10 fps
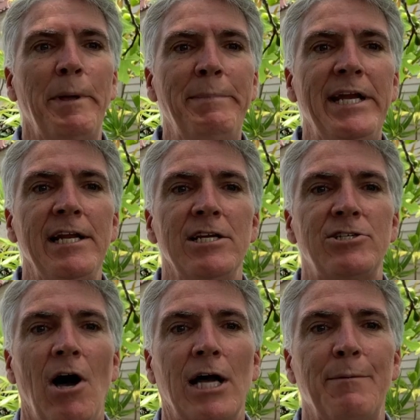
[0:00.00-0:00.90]
be meeting to
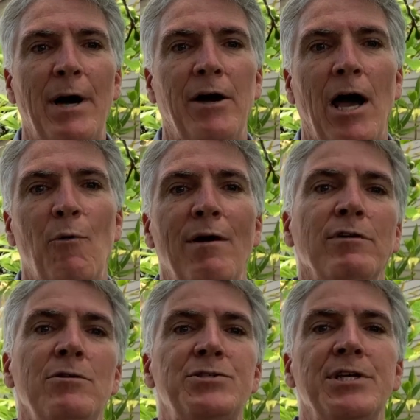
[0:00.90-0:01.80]
talk about how
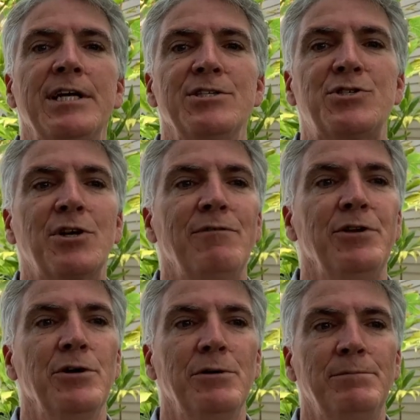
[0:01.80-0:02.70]
RevoluSun can serve
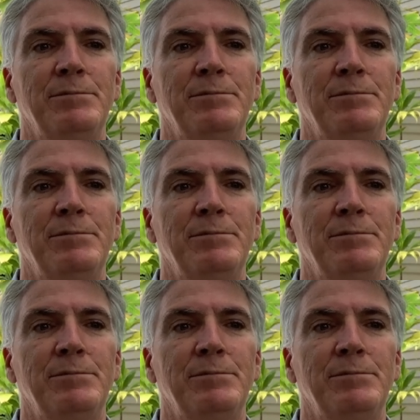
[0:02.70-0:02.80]
you.